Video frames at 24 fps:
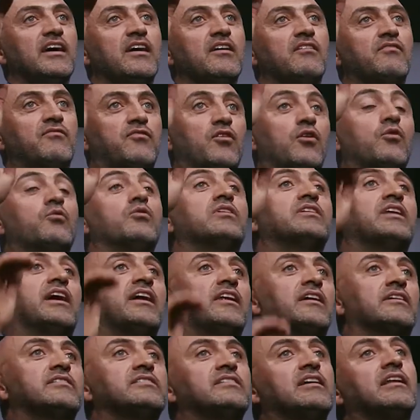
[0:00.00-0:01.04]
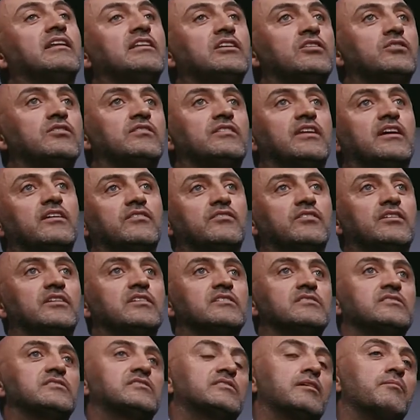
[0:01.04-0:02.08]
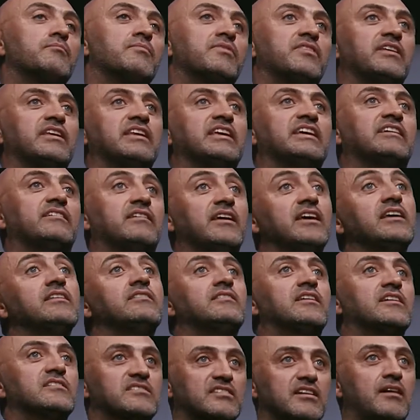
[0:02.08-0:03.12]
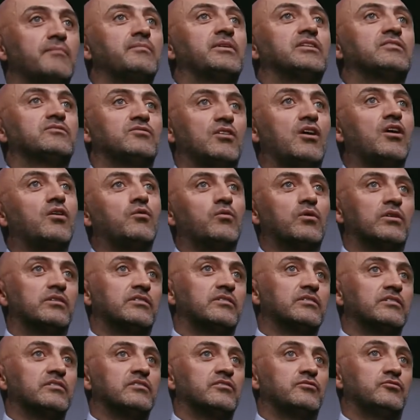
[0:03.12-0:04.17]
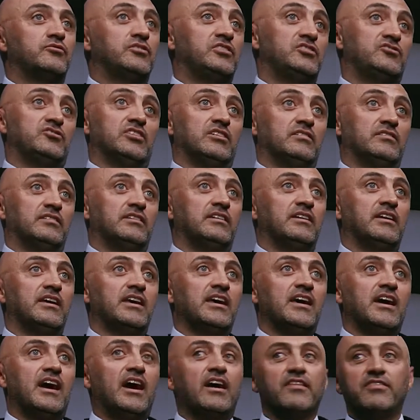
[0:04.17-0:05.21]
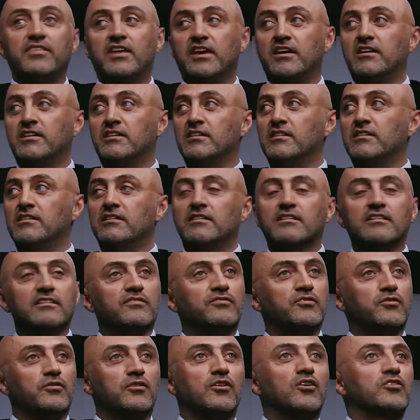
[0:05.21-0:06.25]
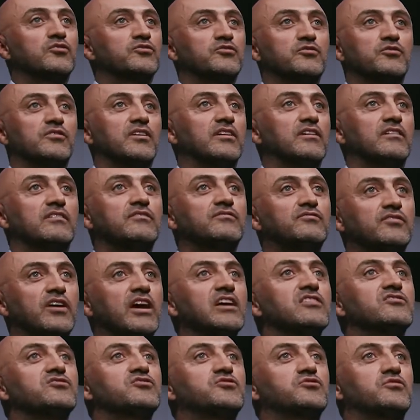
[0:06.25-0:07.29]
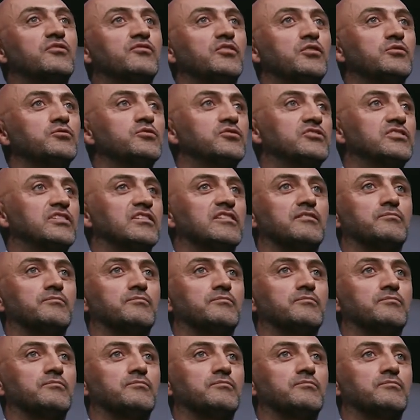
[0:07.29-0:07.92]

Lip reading: forward and I tell you that there is something great that's coming to our region. I think, and if you look to the French Revolution